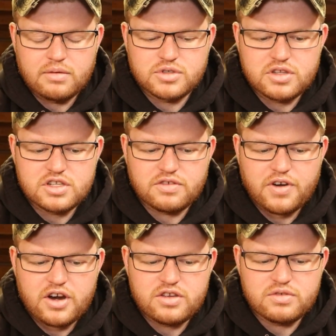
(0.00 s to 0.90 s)
So these are
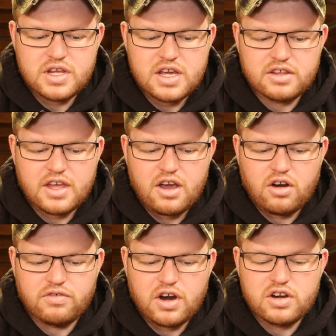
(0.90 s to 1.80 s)
very unique. They
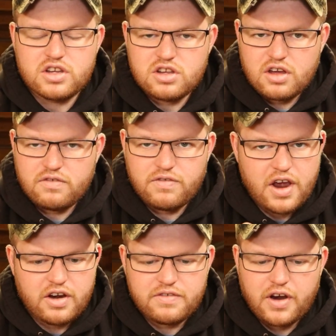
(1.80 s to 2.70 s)
are very,
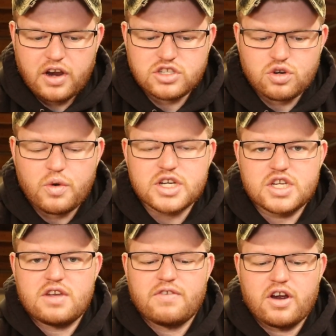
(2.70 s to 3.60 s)
very, very
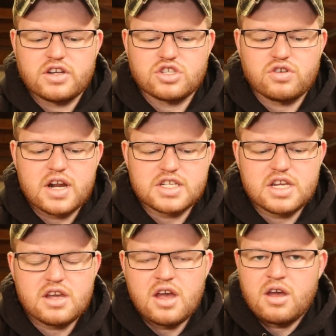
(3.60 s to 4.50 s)
squishy, very
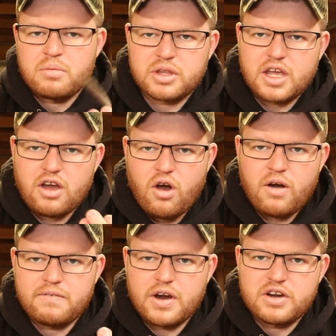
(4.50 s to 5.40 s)
stretchy, but they
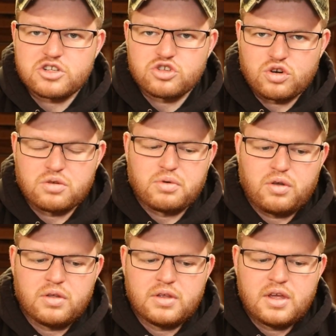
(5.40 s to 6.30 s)
are very
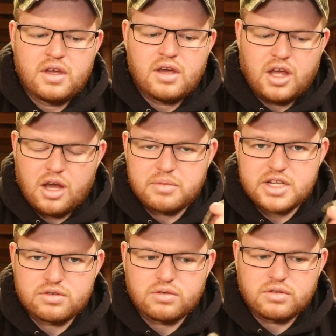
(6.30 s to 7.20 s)
durable.
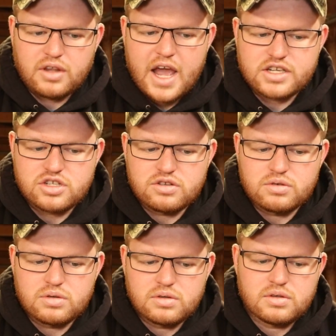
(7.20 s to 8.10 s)
These will last
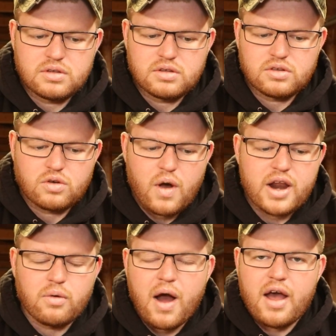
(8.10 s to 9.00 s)
you
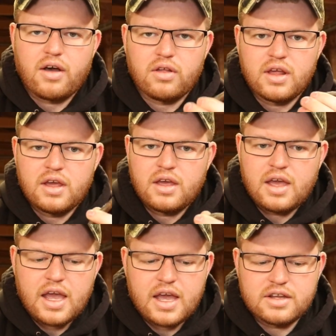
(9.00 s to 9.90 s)
quite a while,
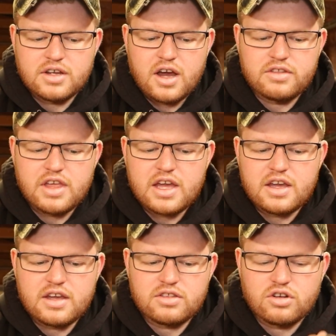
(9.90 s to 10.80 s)
and
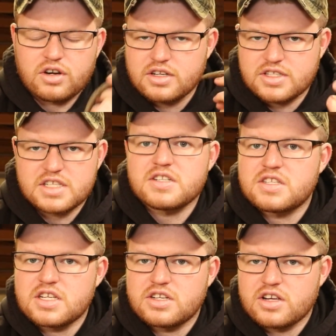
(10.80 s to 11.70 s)
their
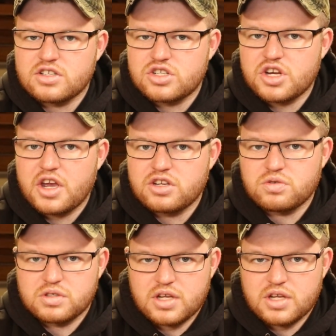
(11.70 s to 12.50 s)
consistency doesn't change with